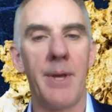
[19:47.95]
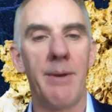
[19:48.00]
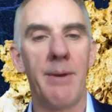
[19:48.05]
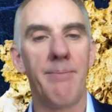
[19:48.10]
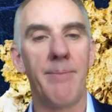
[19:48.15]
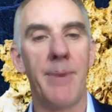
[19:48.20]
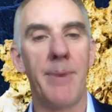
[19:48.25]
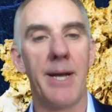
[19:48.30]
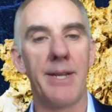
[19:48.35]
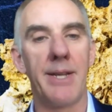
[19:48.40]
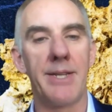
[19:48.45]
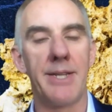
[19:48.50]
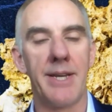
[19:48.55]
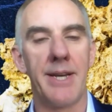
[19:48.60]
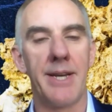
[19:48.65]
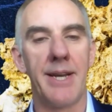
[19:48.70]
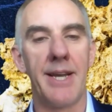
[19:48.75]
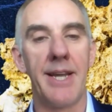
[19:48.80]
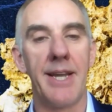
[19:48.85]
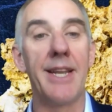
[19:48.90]
But
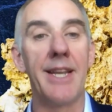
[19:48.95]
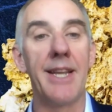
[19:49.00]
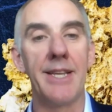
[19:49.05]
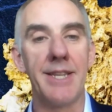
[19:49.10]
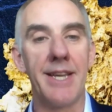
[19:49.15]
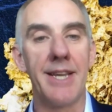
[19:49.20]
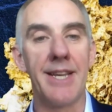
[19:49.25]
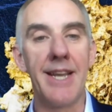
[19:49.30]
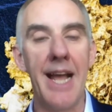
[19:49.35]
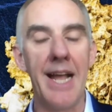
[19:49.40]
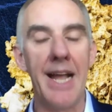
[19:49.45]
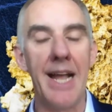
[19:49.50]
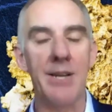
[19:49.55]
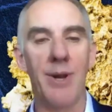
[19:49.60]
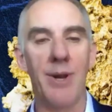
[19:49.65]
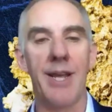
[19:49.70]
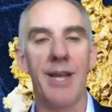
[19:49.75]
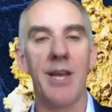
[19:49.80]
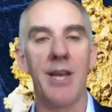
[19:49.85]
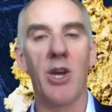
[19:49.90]
it is a
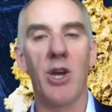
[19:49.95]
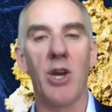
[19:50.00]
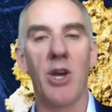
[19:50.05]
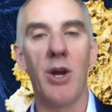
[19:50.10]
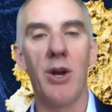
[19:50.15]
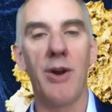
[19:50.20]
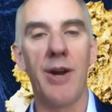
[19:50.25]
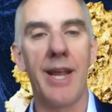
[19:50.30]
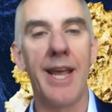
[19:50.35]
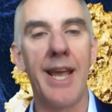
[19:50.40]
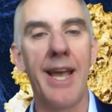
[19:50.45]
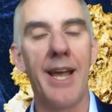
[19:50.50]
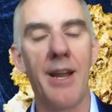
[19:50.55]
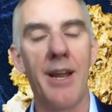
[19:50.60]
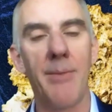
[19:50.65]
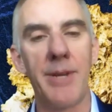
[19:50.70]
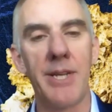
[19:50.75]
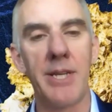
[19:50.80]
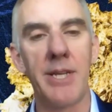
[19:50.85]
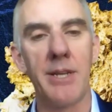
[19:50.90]
naturally occurring
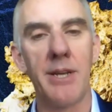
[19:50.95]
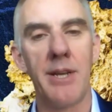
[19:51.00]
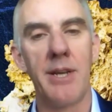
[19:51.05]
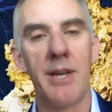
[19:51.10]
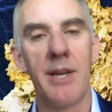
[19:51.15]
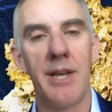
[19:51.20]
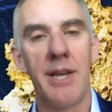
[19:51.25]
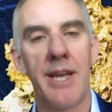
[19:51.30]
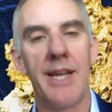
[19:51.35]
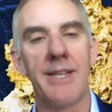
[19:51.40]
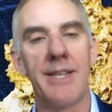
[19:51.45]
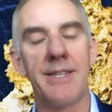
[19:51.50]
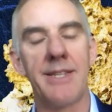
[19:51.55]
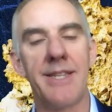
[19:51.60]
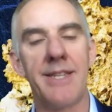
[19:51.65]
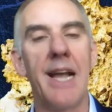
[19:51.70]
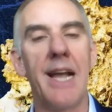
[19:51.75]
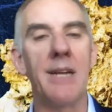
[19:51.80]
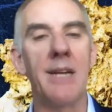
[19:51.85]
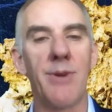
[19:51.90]
element. It's
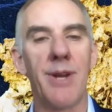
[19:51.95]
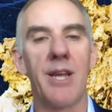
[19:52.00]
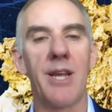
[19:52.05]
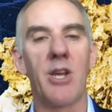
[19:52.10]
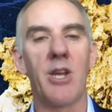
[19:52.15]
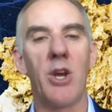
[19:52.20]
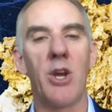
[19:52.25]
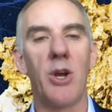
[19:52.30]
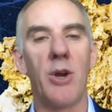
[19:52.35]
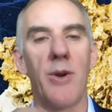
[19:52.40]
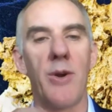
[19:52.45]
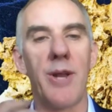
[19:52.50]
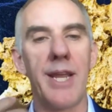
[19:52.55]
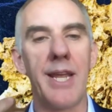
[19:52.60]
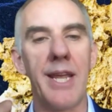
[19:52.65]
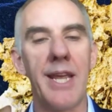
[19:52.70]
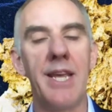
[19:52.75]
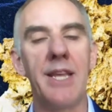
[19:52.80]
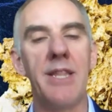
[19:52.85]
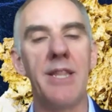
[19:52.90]
naturally
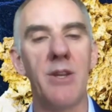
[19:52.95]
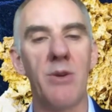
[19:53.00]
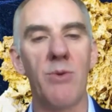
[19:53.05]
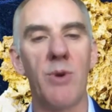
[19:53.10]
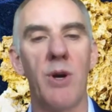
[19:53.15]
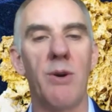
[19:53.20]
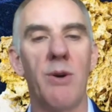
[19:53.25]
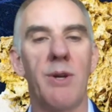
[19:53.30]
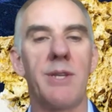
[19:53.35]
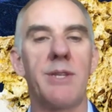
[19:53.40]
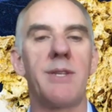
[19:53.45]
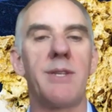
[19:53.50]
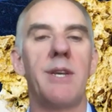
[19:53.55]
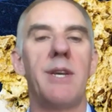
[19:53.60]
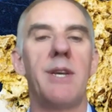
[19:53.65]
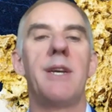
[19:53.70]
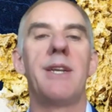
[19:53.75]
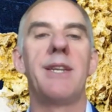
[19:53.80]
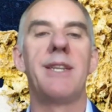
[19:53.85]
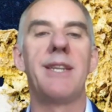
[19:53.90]
occurring in the rocks,
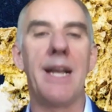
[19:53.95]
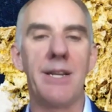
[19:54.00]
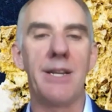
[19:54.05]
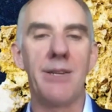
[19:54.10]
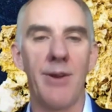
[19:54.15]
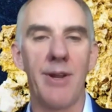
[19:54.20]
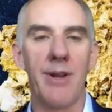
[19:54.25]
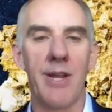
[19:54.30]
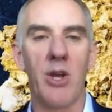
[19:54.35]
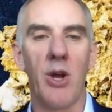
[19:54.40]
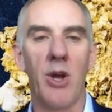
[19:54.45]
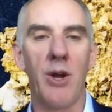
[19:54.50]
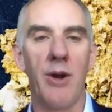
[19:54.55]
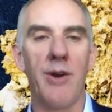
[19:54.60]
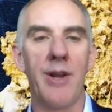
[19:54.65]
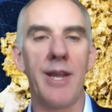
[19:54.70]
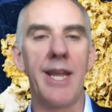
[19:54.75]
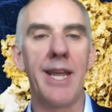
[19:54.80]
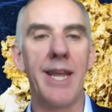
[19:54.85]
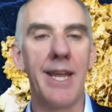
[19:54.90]
naturally
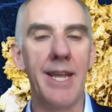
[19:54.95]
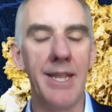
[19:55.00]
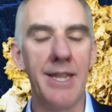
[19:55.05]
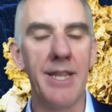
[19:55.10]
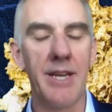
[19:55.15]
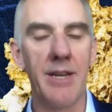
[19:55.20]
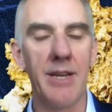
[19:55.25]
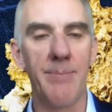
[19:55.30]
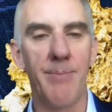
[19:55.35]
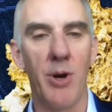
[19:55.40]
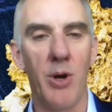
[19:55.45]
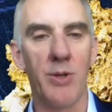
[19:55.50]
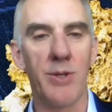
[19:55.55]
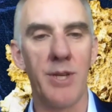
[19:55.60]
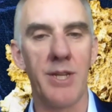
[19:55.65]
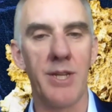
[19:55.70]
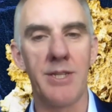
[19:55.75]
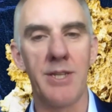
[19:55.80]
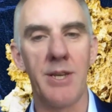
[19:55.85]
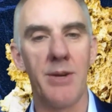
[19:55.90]
occurring in the
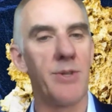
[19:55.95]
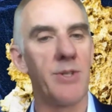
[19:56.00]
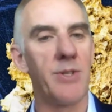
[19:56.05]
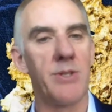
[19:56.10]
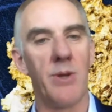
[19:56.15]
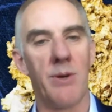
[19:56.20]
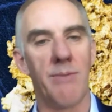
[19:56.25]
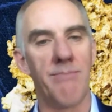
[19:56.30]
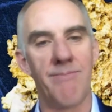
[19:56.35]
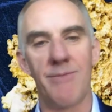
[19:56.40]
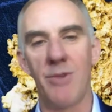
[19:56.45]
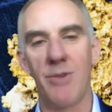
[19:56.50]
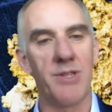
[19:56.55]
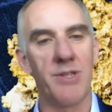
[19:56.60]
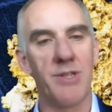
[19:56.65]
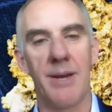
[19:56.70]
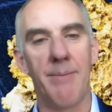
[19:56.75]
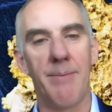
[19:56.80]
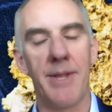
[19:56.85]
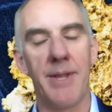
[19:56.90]
deposit. So it's not
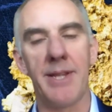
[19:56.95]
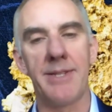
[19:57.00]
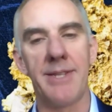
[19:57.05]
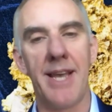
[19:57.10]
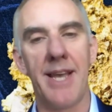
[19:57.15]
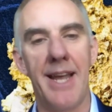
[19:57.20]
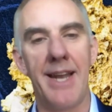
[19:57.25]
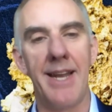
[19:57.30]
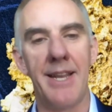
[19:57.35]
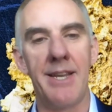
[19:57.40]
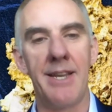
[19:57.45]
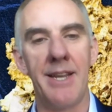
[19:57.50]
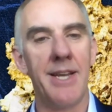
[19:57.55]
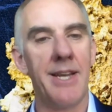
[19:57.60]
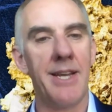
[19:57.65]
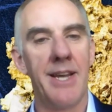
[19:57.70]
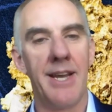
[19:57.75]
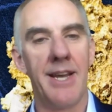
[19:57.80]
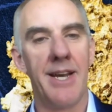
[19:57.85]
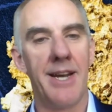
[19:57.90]
something that's added.
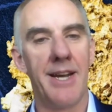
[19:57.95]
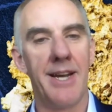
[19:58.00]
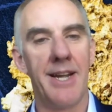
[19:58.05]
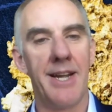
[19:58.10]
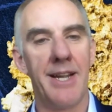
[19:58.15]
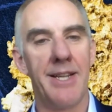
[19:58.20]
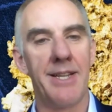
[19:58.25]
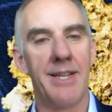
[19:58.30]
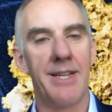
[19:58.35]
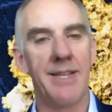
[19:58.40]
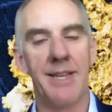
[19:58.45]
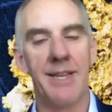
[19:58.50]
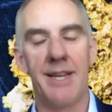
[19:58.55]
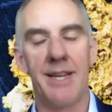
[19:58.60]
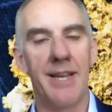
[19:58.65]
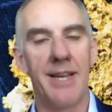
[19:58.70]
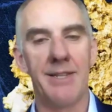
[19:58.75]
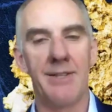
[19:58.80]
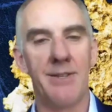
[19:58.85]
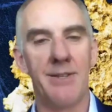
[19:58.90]

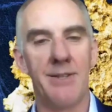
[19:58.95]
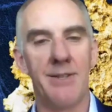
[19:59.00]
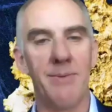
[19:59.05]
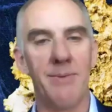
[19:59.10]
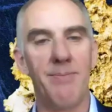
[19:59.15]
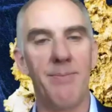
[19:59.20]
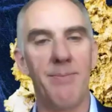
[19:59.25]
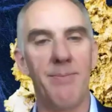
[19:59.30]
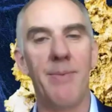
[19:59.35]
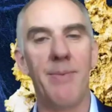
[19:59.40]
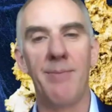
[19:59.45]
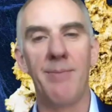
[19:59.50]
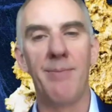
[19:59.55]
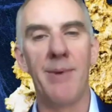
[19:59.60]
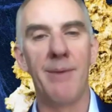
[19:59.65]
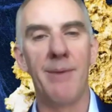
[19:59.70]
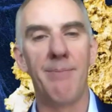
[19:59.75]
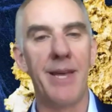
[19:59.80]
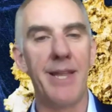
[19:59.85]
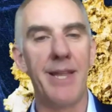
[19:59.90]
It's
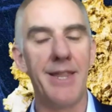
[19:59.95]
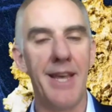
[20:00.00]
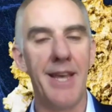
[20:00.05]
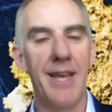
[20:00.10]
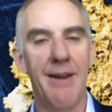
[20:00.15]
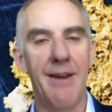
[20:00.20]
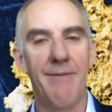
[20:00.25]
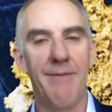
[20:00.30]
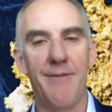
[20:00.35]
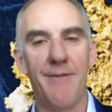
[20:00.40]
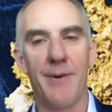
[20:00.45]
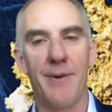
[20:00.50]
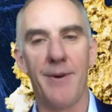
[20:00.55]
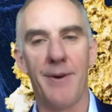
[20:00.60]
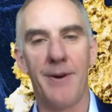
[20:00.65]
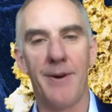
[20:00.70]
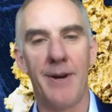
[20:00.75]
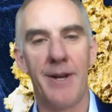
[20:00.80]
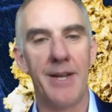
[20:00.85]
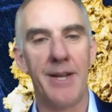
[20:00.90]
been there
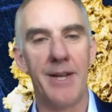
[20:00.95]
for